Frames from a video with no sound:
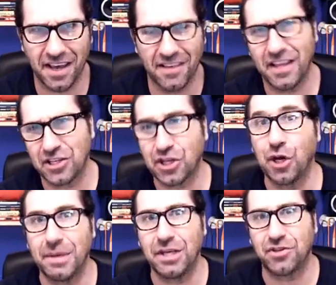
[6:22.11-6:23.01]
and then it's
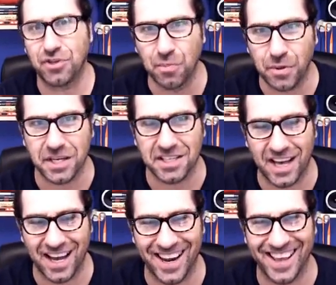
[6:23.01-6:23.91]
going to be super
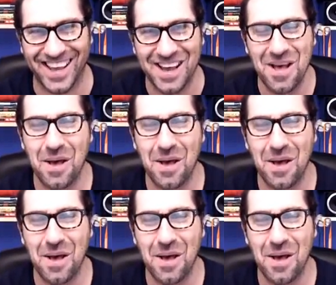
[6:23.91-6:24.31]
exciting